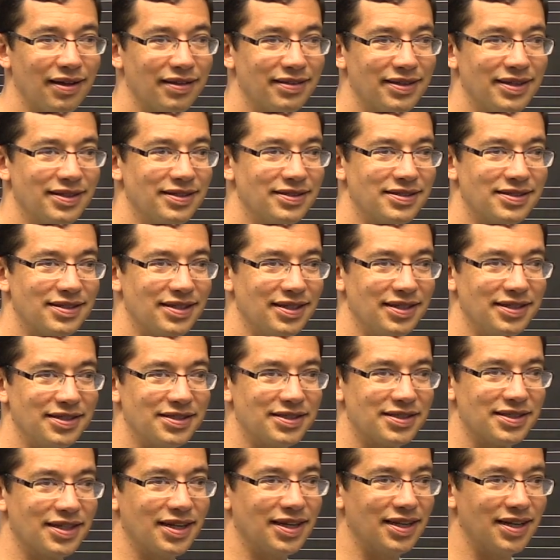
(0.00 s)

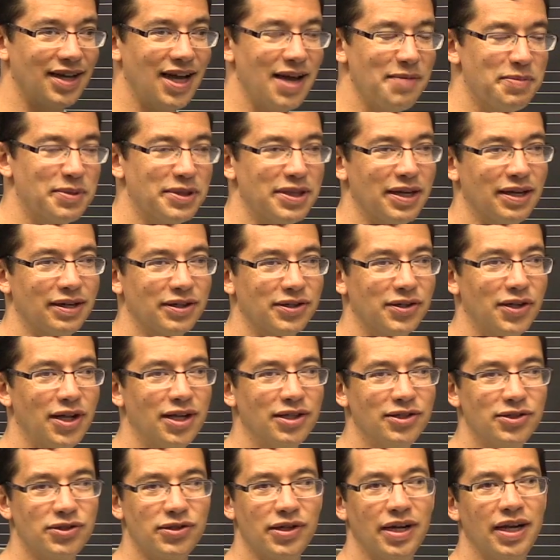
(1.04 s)
these hypothetical
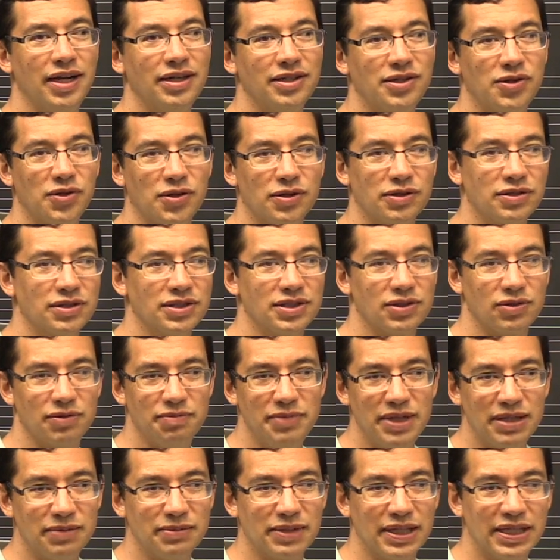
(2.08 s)
untrained chorals or
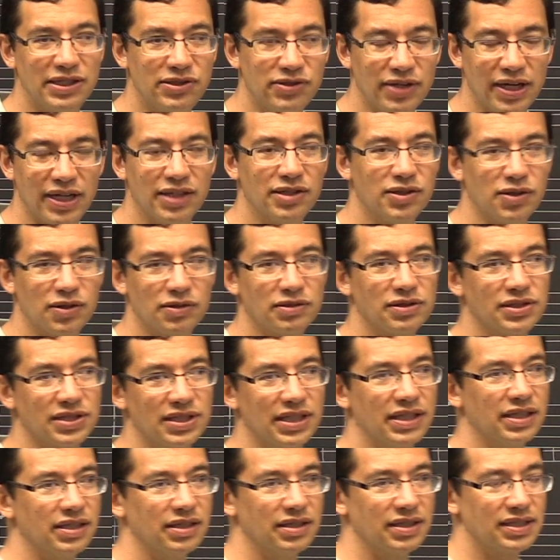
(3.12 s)
minimally trained choral
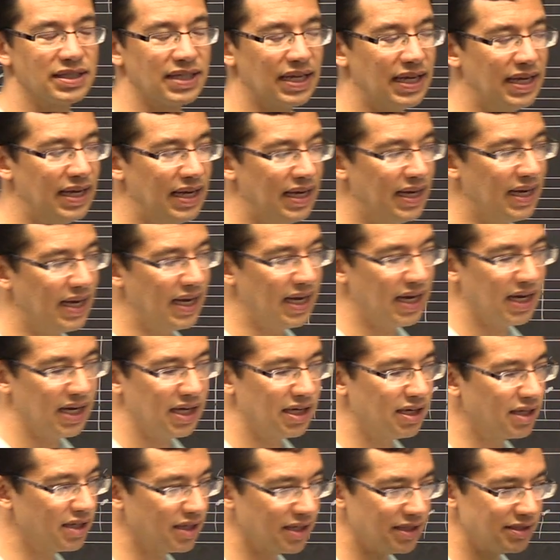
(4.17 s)
singers
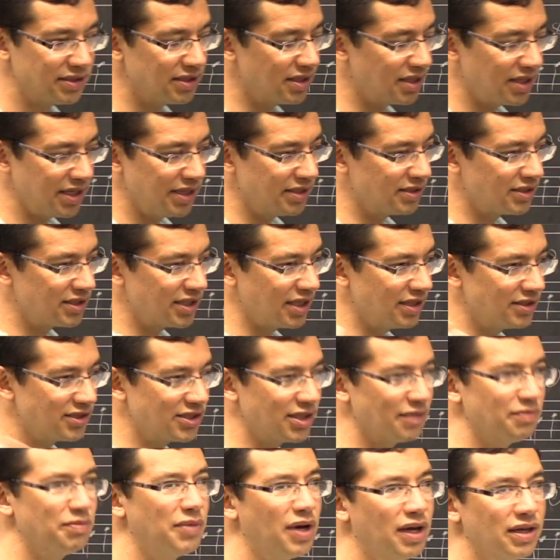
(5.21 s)
in
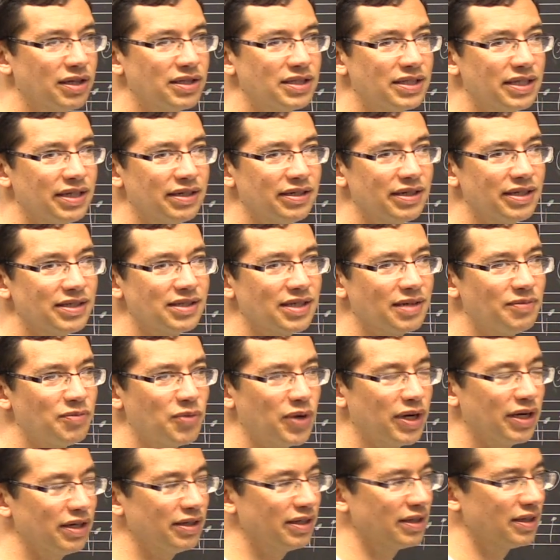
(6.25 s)
some monastery
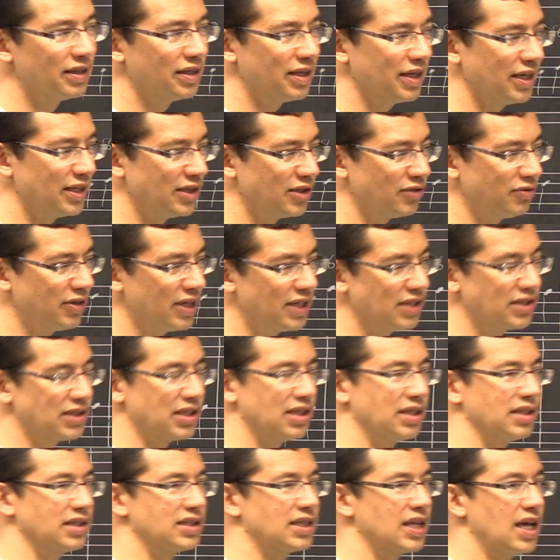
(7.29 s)
somewhere in the
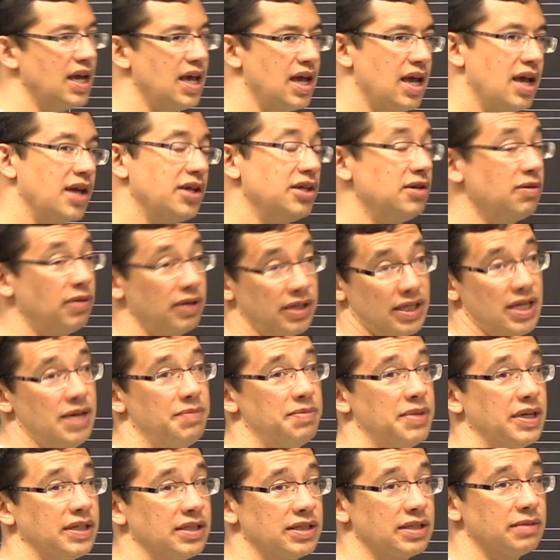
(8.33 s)
Renaissance. You want to
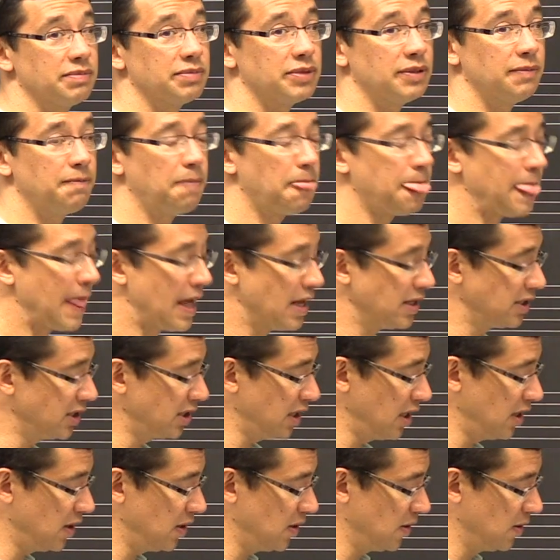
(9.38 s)
keep things simple.
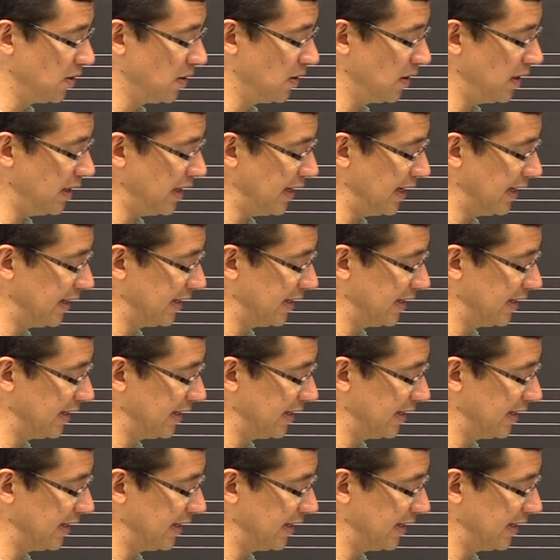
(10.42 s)
So